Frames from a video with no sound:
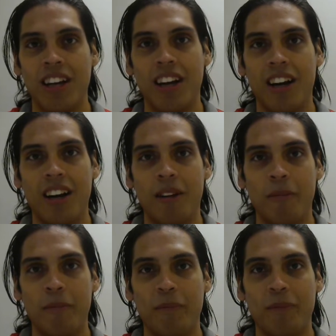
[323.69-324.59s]

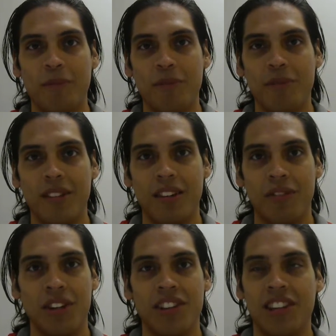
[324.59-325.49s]
um, if
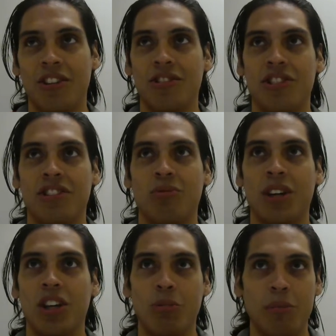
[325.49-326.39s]
you consider just
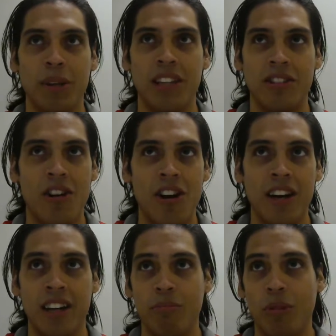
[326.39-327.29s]
what human beings are,
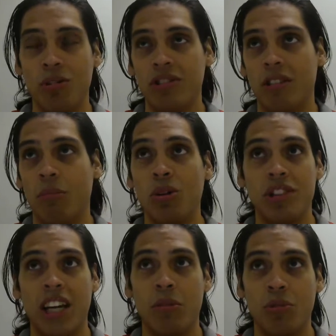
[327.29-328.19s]
and
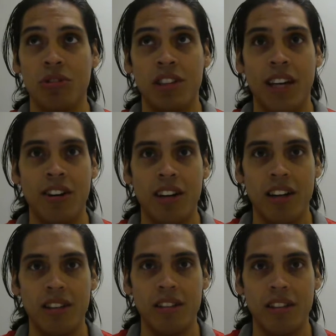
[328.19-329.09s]
most animals,
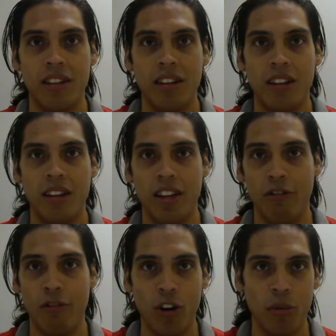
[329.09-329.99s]

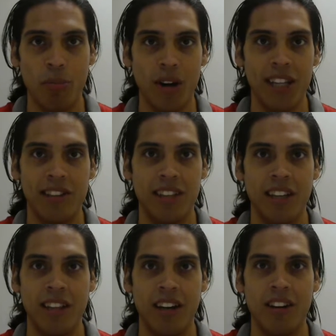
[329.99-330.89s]
they're vertebrates,
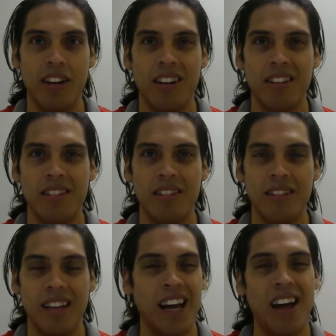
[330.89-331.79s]
and
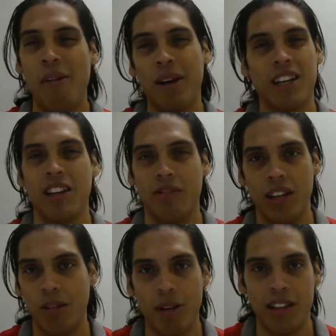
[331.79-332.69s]
I'll make another
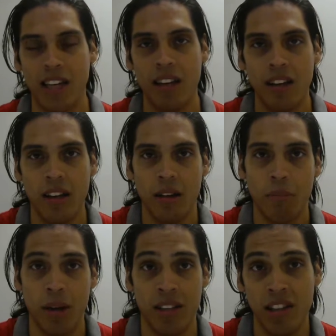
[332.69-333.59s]
video about that.
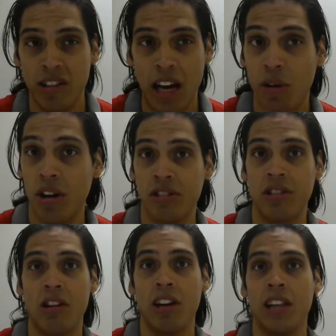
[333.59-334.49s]
But this is how it all
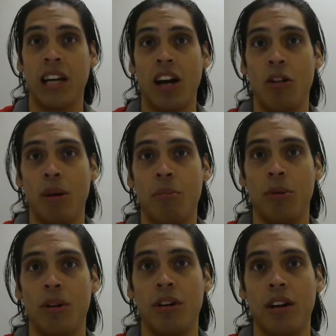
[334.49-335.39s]
started. Like I
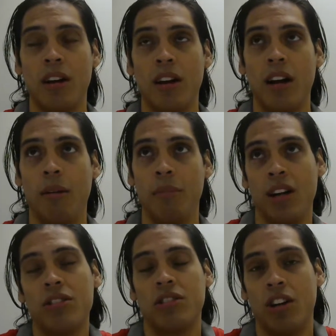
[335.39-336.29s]
remember, it
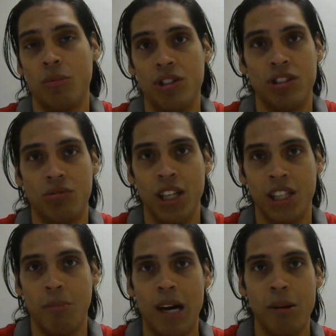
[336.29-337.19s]
all started with just reading
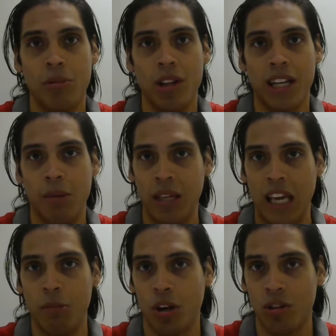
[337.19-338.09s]
the Bible. Like I
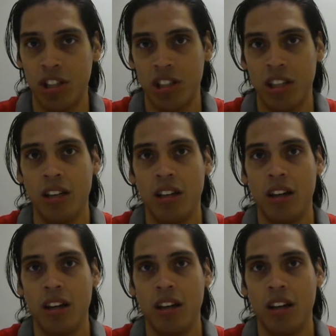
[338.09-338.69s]
became a Christian